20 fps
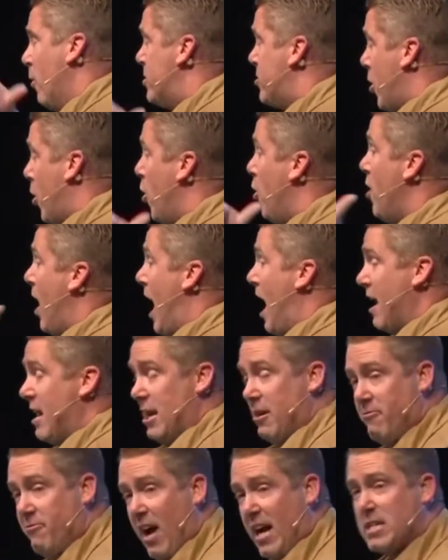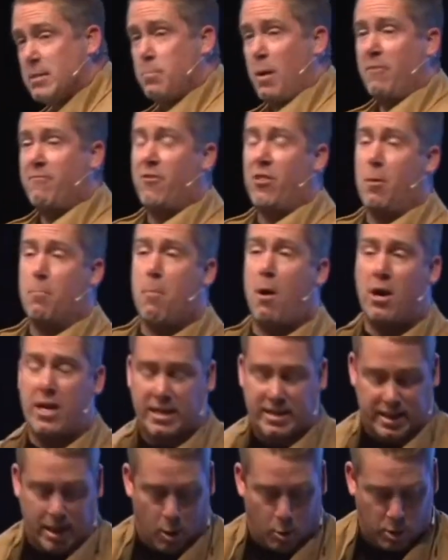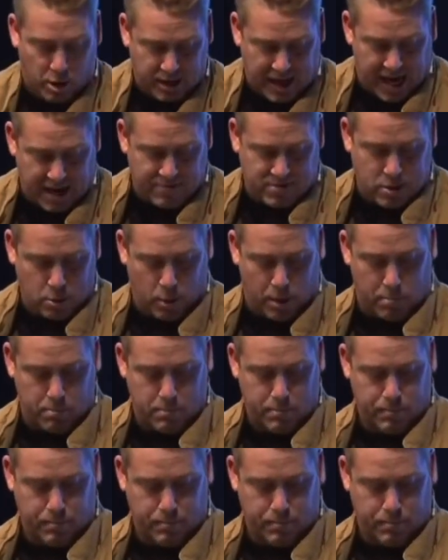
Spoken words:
return on investment for the money the owner gave to him.